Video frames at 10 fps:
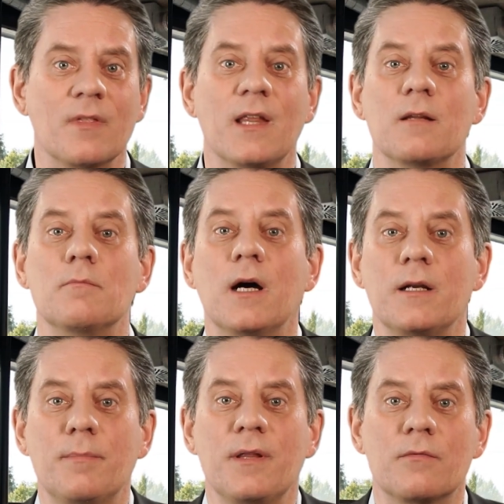that
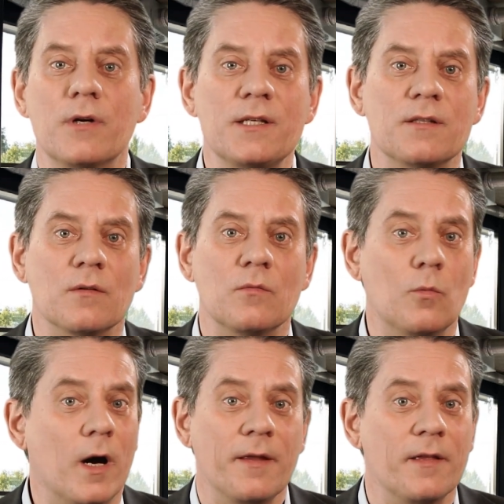might be the reason
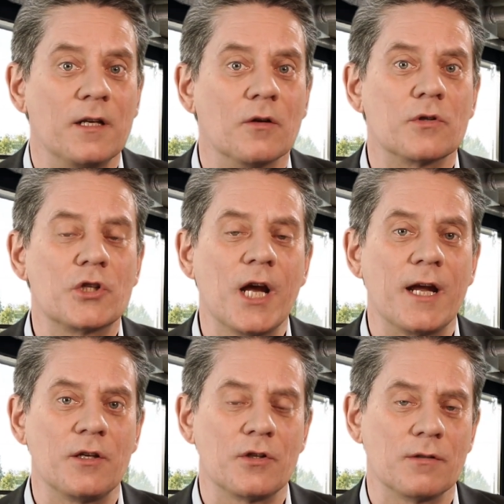why they don't
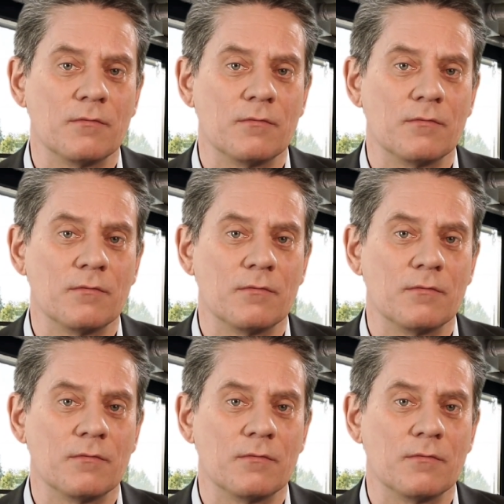change.